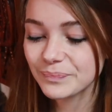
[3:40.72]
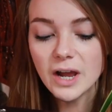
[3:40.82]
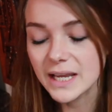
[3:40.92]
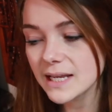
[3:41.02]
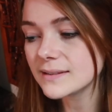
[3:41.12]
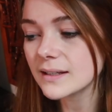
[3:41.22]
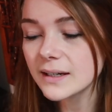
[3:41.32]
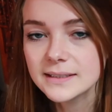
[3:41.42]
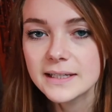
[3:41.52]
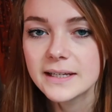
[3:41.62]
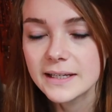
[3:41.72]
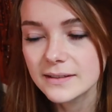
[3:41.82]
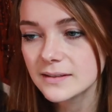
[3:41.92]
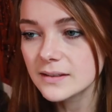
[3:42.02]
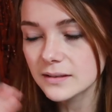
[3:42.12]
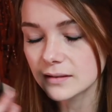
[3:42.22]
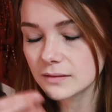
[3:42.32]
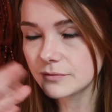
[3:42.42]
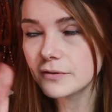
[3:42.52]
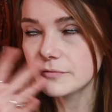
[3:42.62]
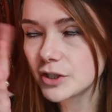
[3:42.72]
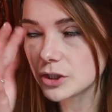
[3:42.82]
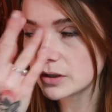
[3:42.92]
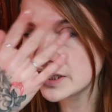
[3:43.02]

Right, here's the idea. Here's the vision.